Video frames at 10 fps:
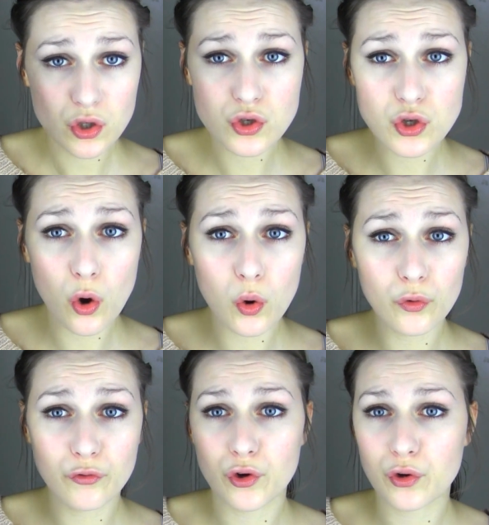So
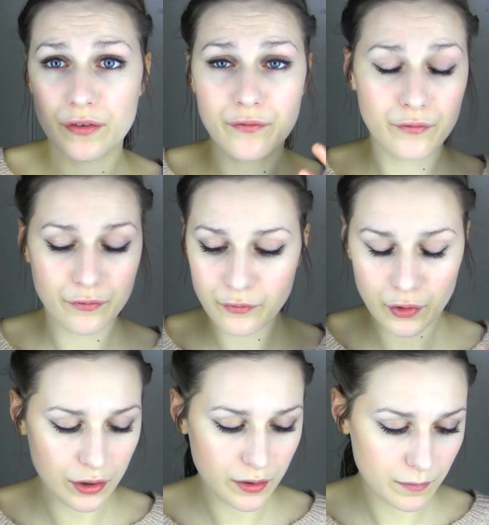for